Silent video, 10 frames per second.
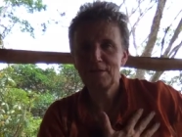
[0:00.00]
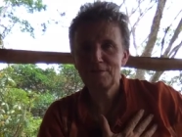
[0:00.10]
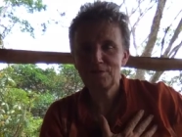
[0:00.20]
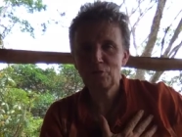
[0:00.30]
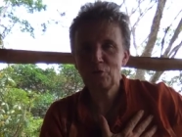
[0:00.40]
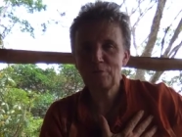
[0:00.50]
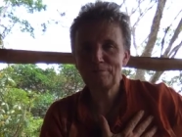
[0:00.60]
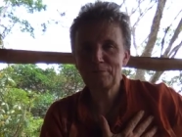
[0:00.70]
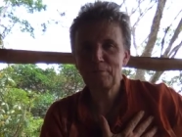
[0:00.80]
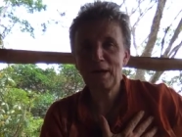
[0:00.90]
So
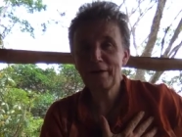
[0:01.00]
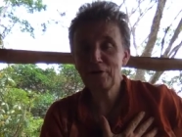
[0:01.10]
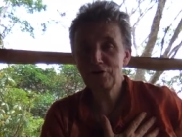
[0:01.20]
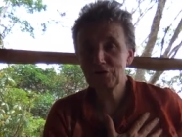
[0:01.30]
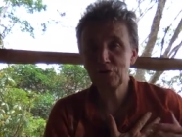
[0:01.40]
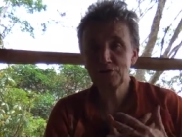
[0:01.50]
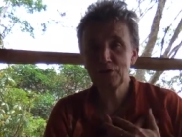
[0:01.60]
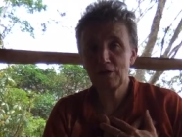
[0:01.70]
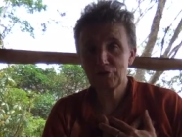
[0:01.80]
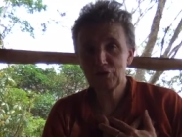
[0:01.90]
my heart goes
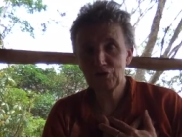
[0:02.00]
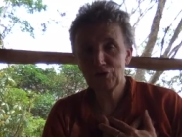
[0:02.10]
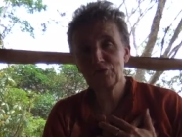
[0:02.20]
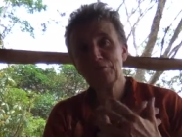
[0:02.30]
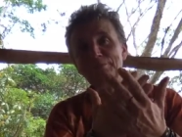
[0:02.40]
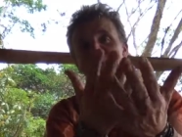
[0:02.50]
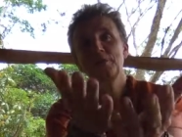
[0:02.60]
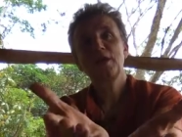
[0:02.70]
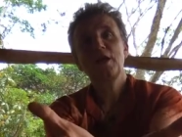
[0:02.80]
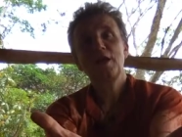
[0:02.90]
out to you
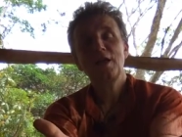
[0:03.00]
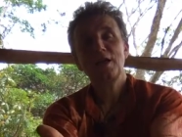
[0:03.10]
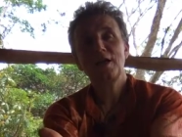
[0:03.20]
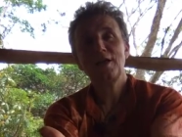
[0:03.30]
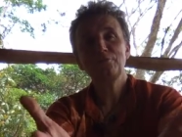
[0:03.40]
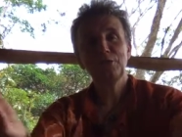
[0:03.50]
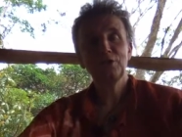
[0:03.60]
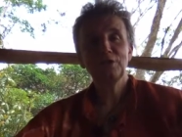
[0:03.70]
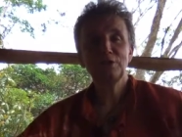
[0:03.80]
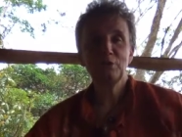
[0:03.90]
and
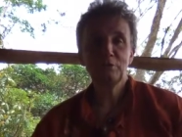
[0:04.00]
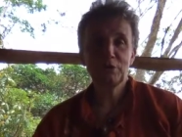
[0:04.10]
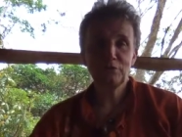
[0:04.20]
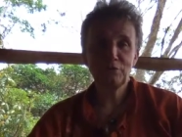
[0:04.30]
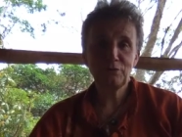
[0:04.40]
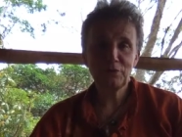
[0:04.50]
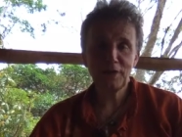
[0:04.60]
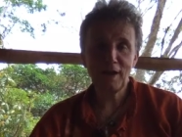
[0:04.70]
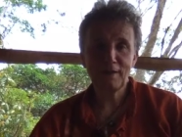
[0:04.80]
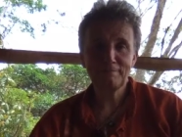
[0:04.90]
wishing you a beautiful
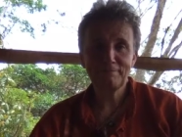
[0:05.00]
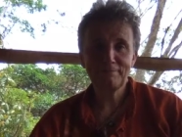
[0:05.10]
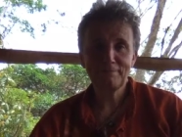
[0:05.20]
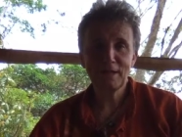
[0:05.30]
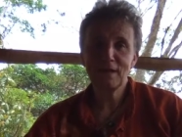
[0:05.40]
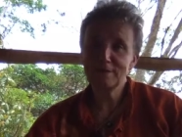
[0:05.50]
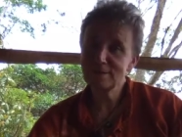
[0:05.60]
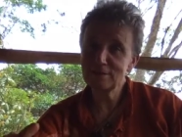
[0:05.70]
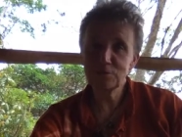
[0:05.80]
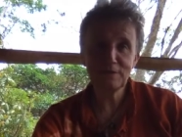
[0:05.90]
day
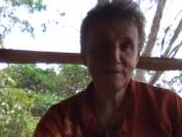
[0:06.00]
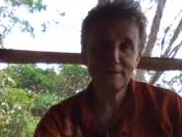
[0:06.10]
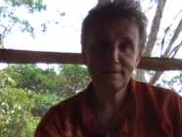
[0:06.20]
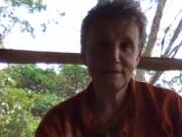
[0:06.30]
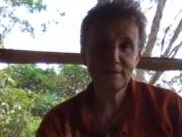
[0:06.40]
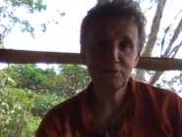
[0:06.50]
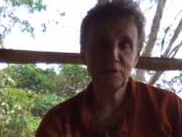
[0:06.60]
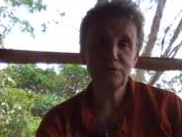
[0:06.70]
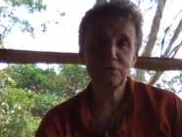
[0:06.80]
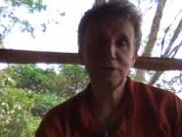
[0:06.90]
until we see each other